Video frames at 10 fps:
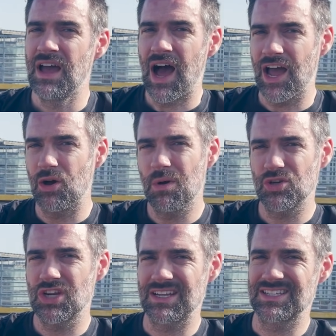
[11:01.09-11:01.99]
I almost
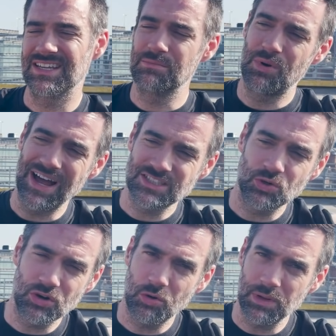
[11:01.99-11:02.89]
chanced it, but I
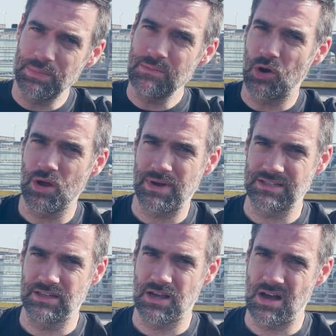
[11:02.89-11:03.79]
saw a couple of people going back
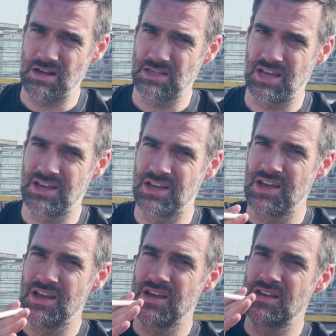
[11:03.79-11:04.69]
to the cars,
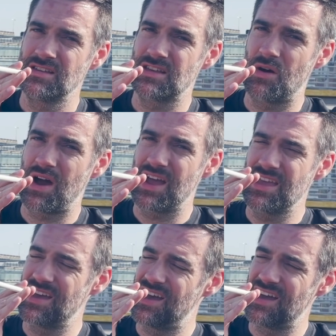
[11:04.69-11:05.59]
so
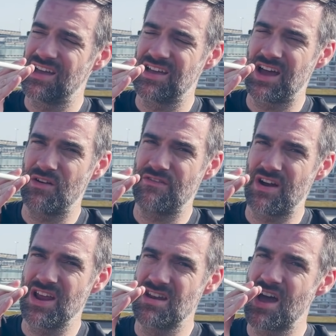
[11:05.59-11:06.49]
I
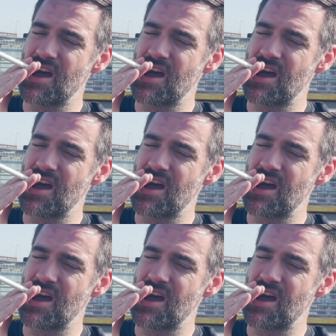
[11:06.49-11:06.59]
refrained.